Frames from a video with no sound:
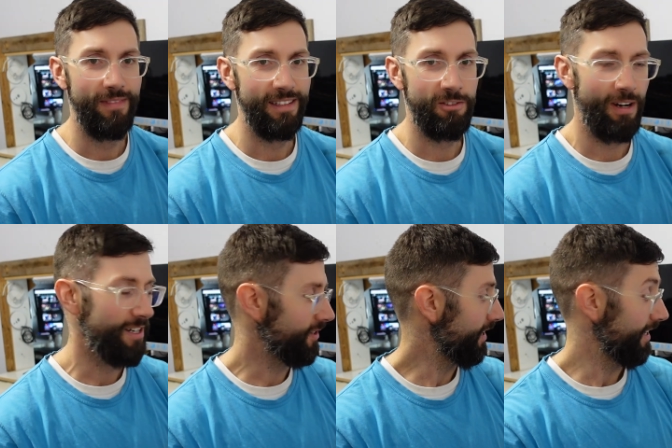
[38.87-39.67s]

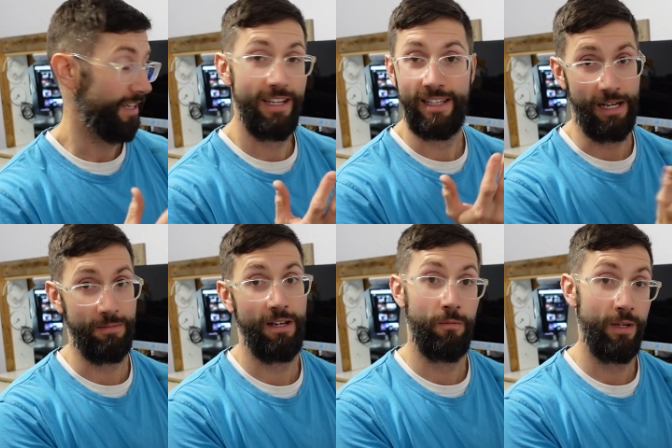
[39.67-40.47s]
strangely, it comes
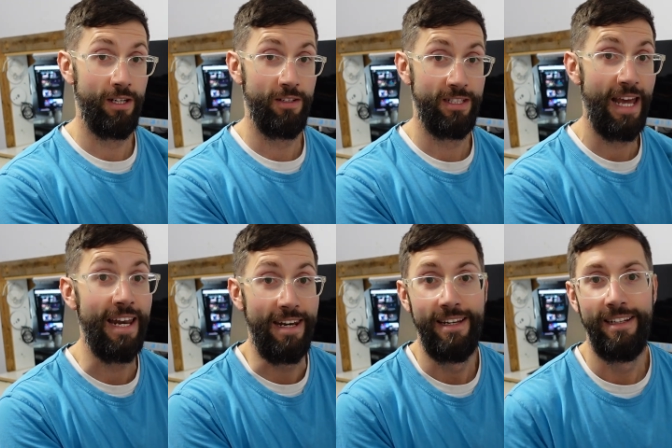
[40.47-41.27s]
out Windows
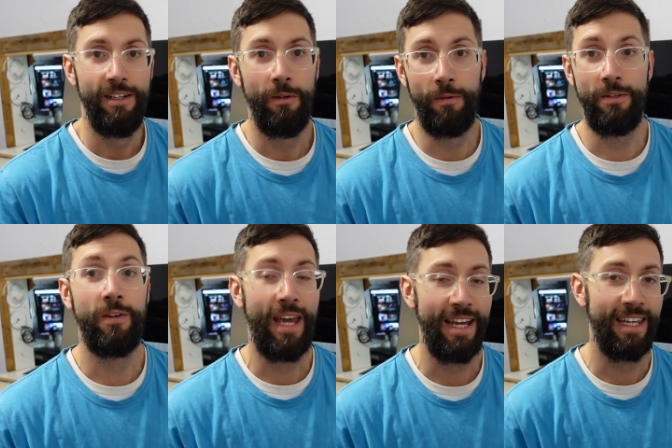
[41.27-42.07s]
ten, or you
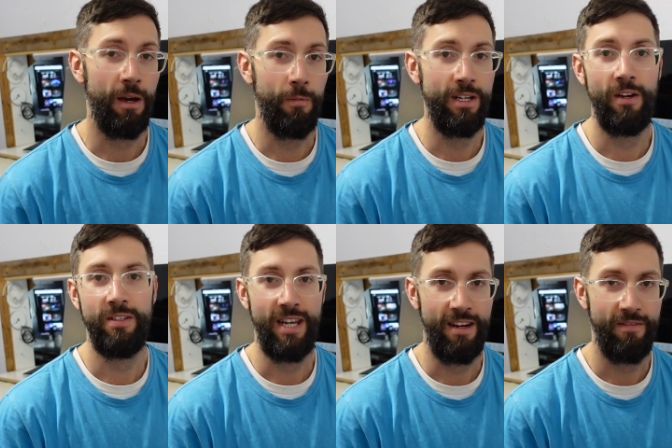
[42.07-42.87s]
can get Windows
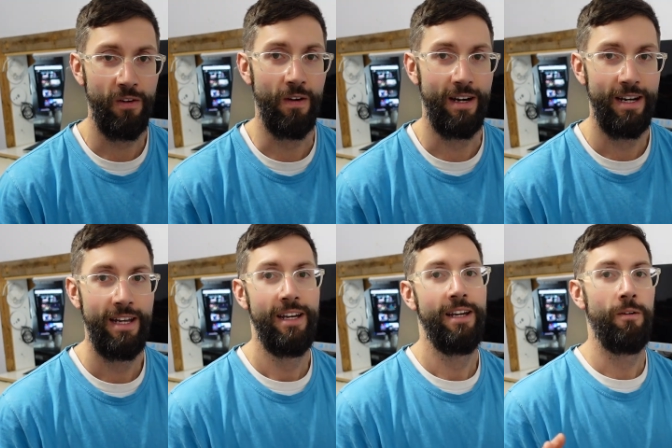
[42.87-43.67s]
ten for it.
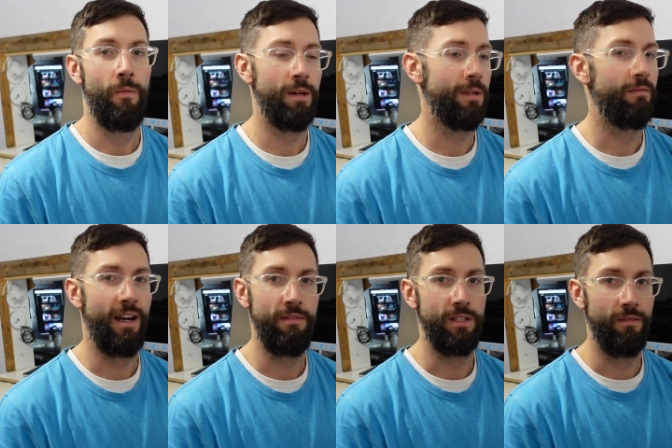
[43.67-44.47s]
One of my
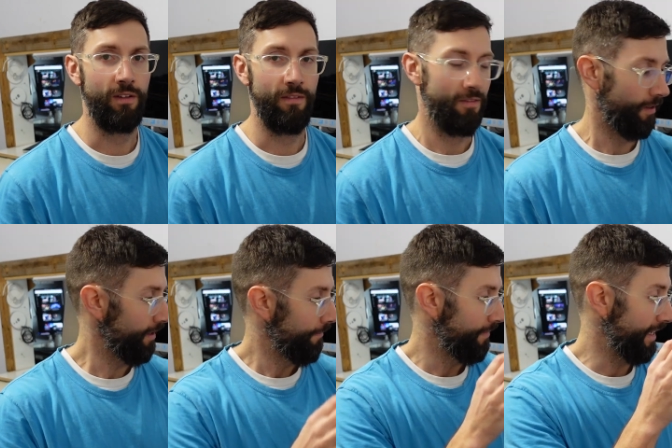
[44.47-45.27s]
raves that I've got for
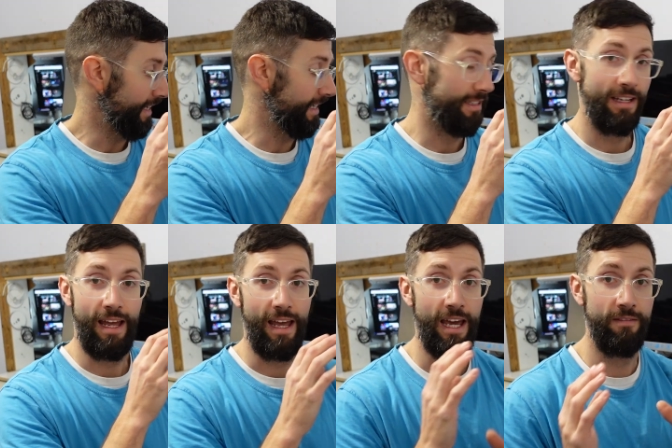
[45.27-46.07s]
it is,
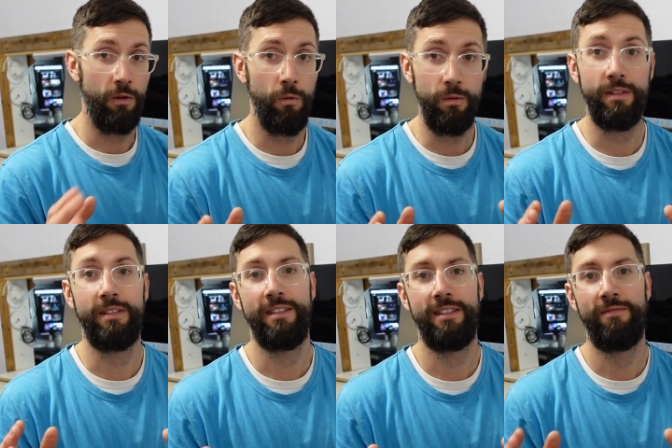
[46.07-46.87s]
out of all the
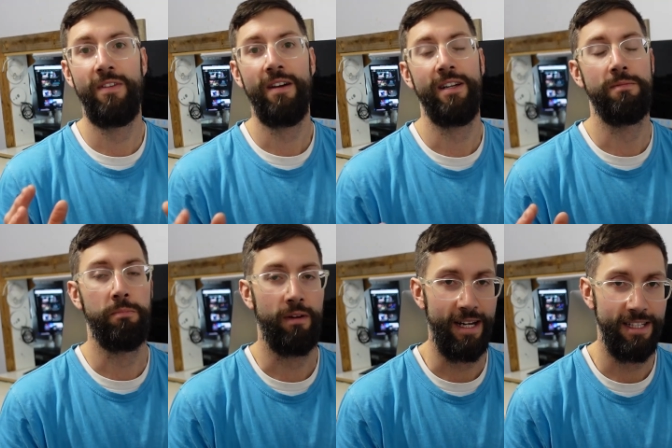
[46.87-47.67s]
various
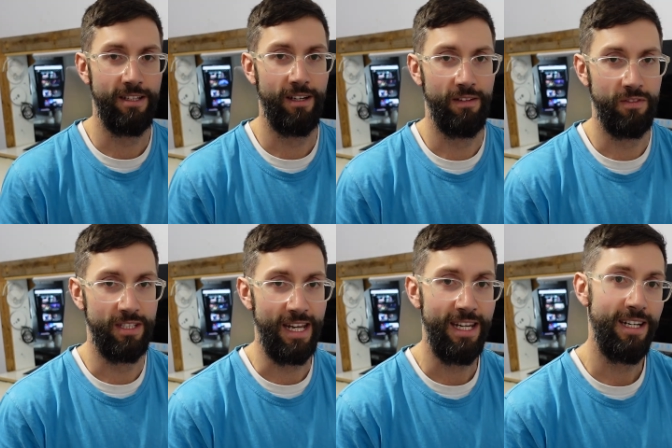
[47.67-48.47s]
brands that I've
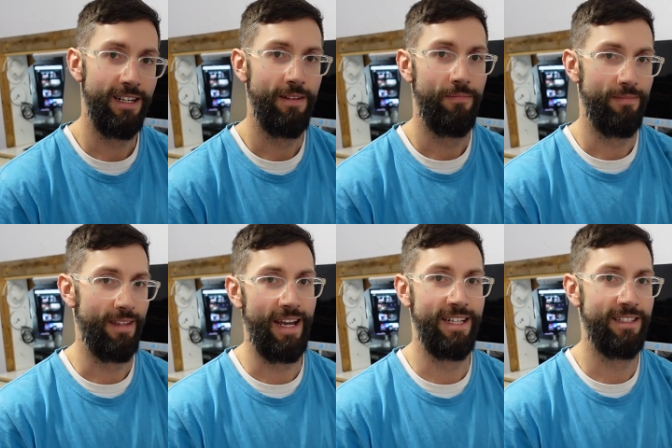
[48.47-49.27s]
seen,
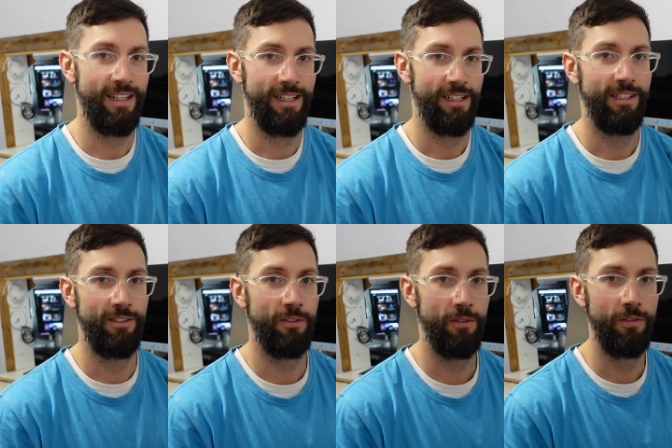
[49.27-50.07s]
Acer,
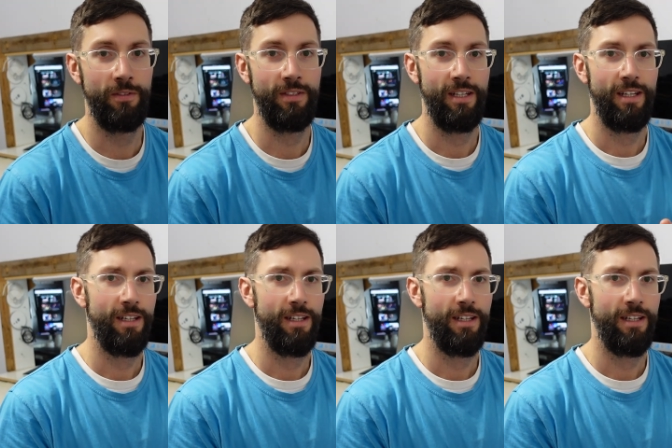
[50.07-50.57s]
Asus,